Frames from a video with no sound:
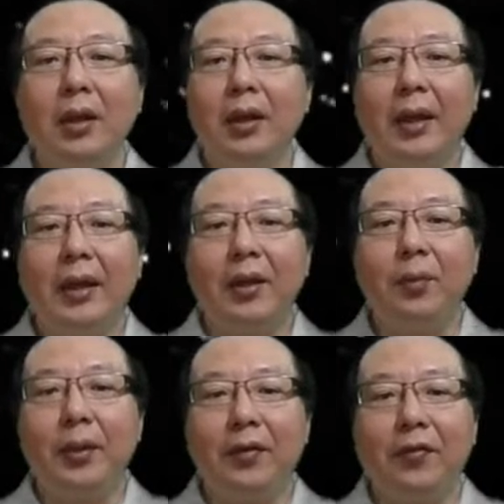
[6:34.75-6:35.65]
And then
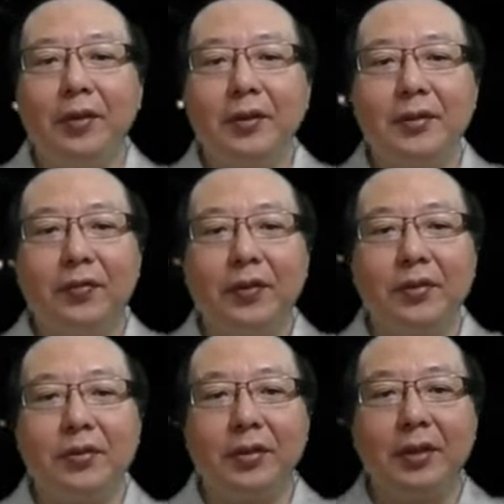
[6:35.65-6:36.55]
we have all these different
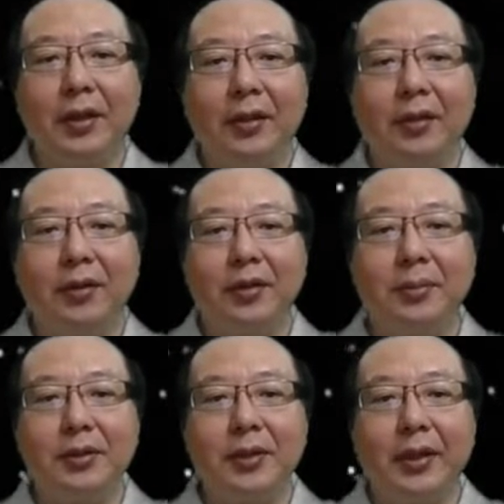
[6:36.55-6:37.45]
sorting algorithms:
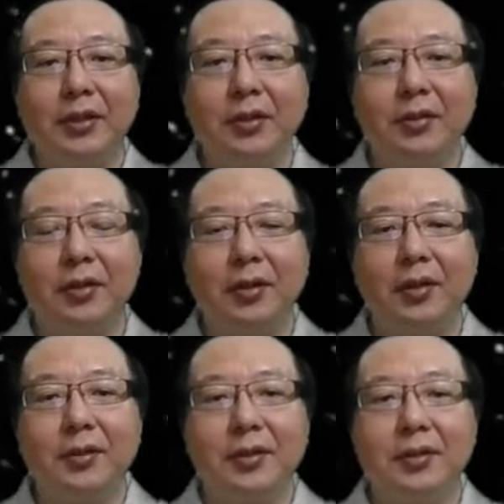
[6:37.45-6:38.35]
selection sort,
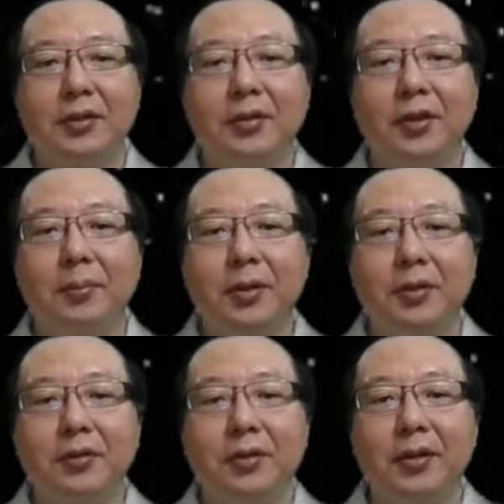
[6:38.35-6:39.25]
insertion sort, merge
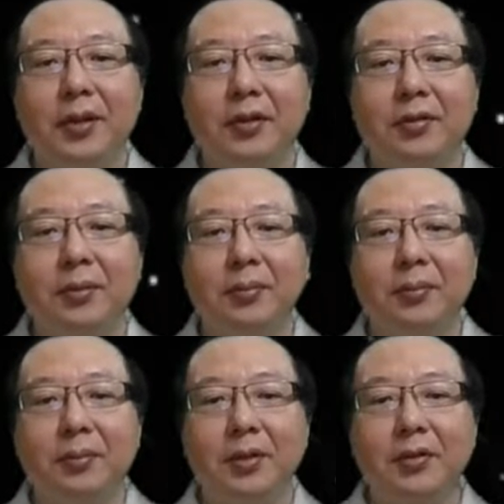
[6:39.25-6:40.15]
sort, natural
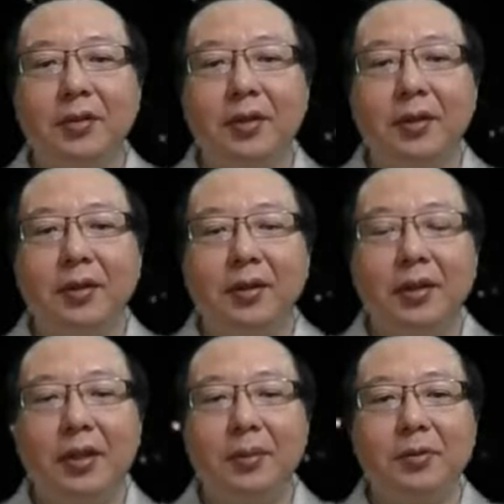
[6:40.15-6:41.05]
merge sort,
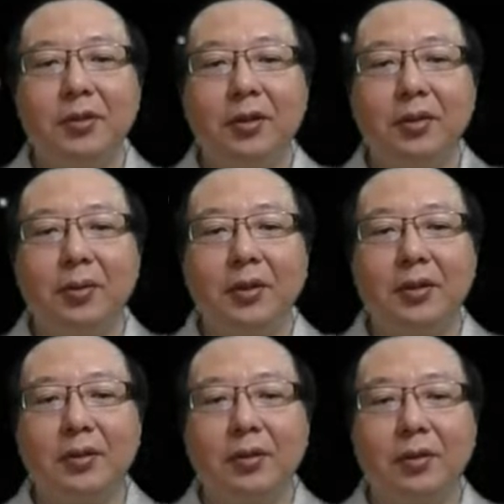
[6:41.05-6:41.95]
heap sort, quick
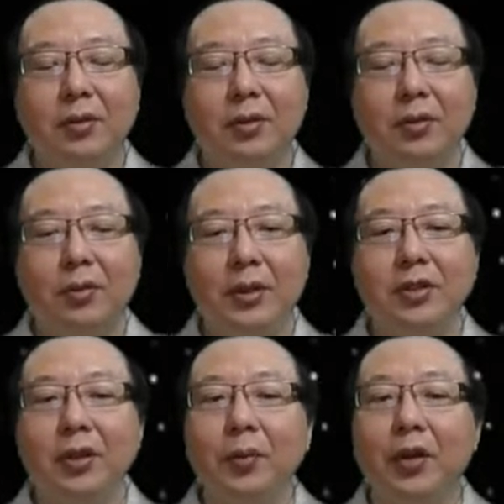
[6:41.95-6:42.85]

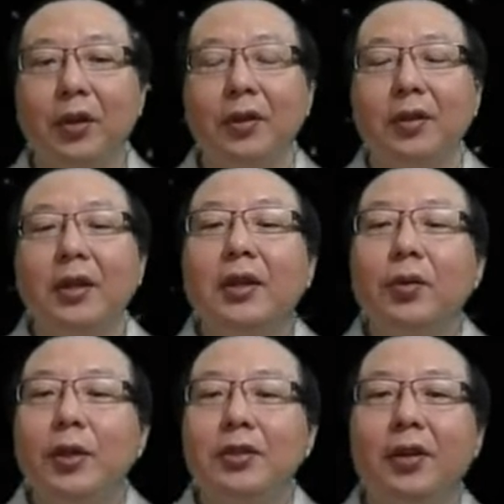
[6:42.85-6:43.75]
sort. We got
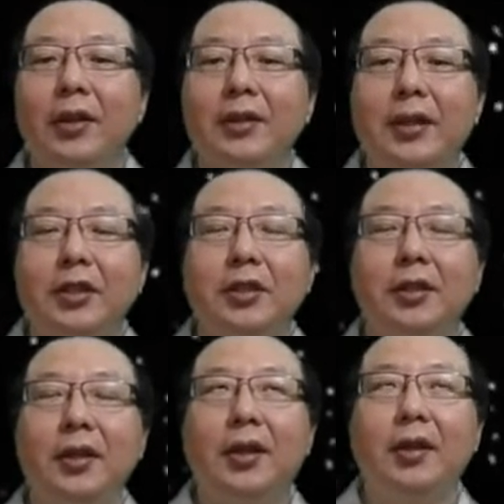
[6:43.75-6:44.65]
quick sort is
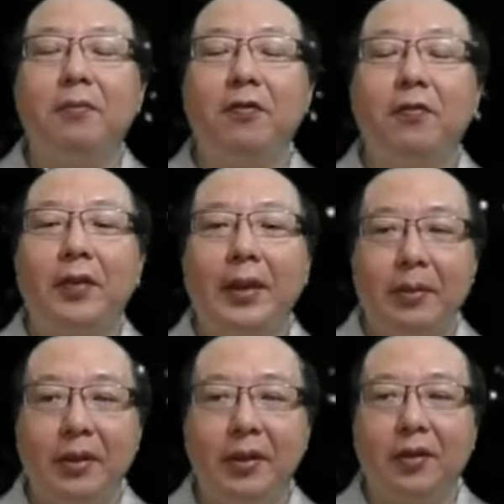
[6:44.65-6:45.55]
actually a
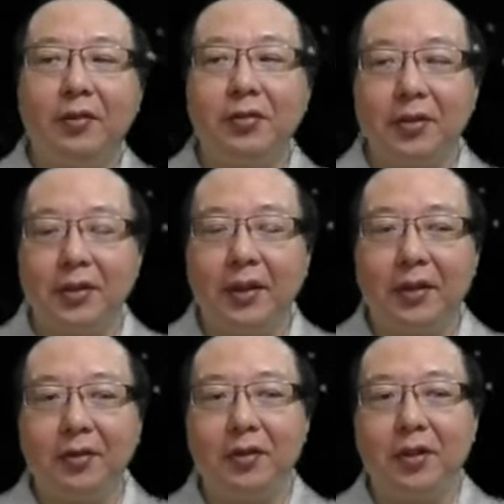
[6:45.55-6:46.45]
family of sorting
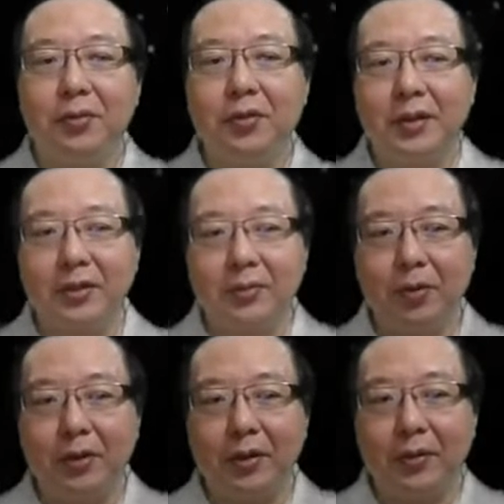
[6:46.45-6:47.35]
algorithms. So there's
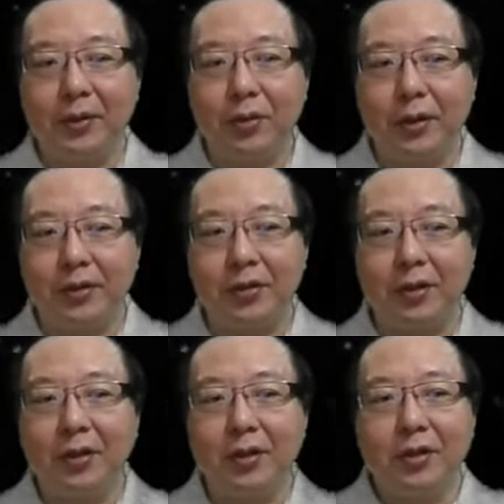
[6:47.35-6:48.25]
more than one quick sort.
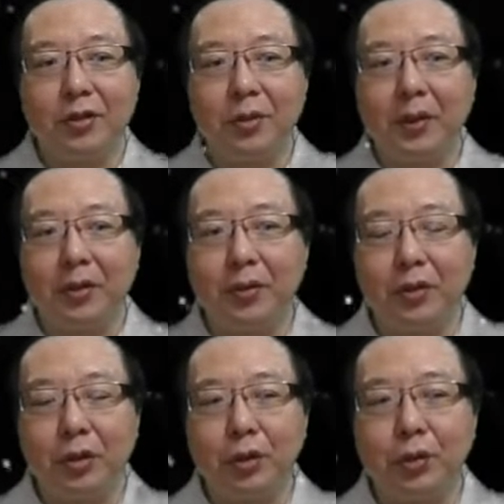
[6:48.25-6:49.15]
So we're going to
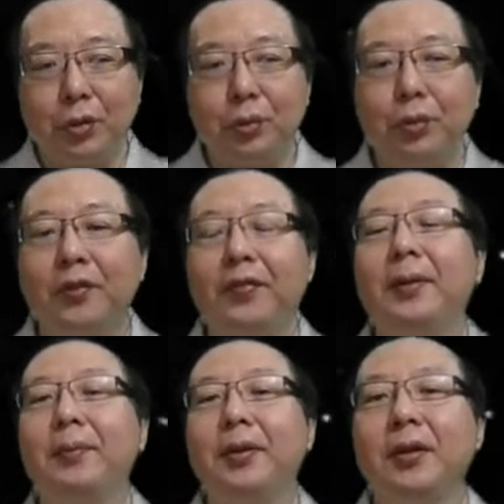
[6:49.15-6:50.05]
show two of them
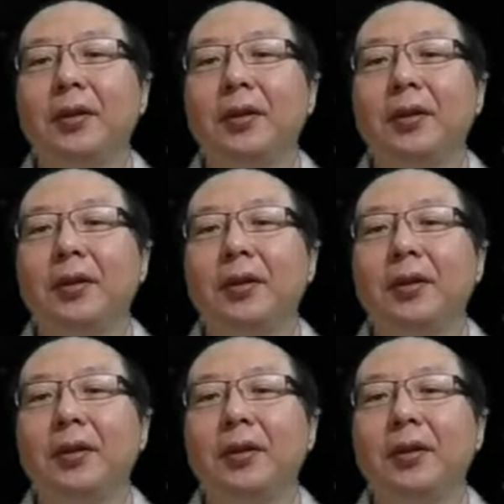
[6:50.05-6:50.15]
here.